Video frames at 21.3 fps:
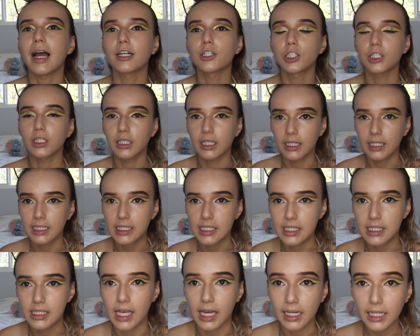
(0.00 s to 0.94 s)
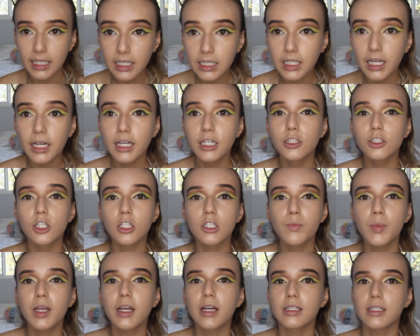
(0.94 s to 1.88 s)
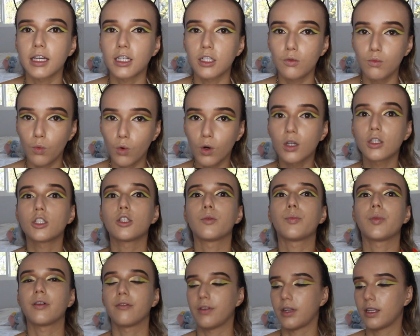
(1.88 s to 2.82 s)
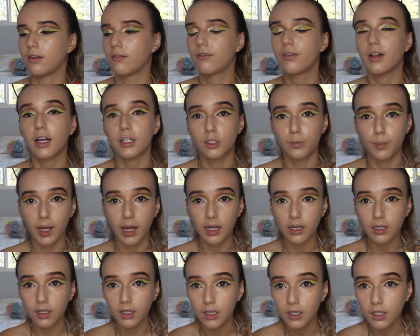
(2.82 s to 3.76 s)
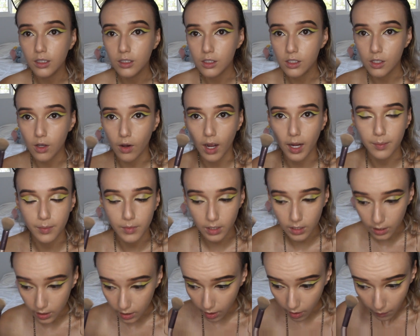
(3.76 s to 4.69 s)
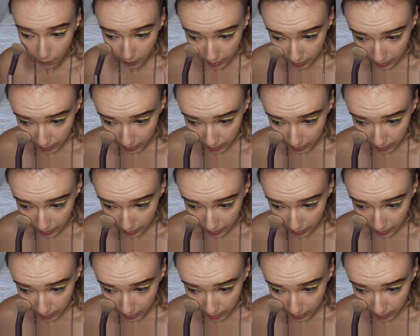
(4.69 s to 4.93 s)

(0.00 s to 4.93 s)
actually like set it, just because I want to prevent flashback. So I'm gonna go